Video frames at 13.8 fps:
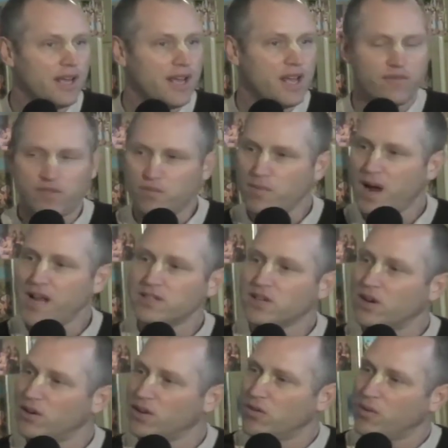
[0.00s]
And if your mind's
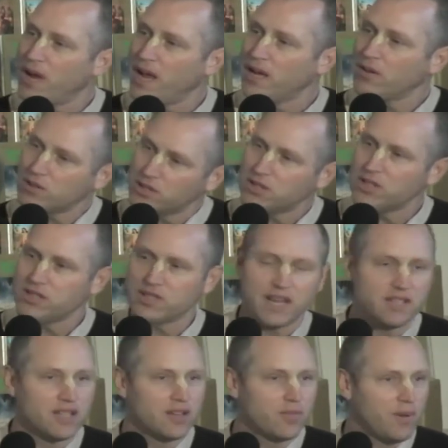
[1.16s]
going away, Krishna
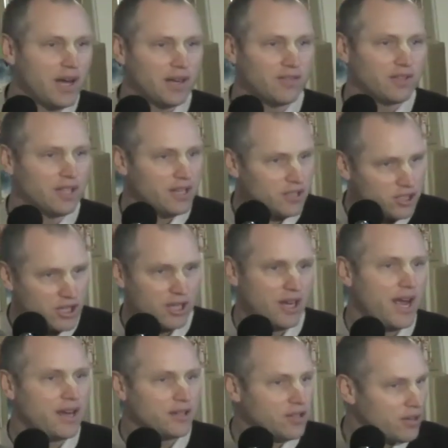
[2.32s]
says in the Bhagavad Gita,
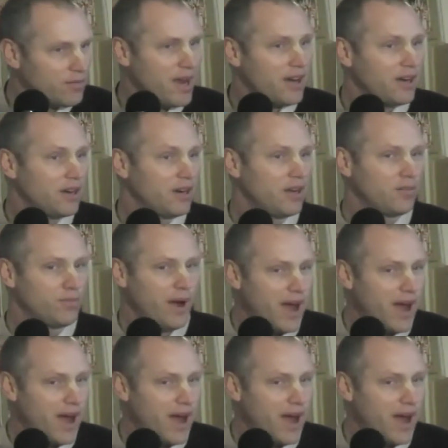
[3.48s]
Shanai Shanmaya,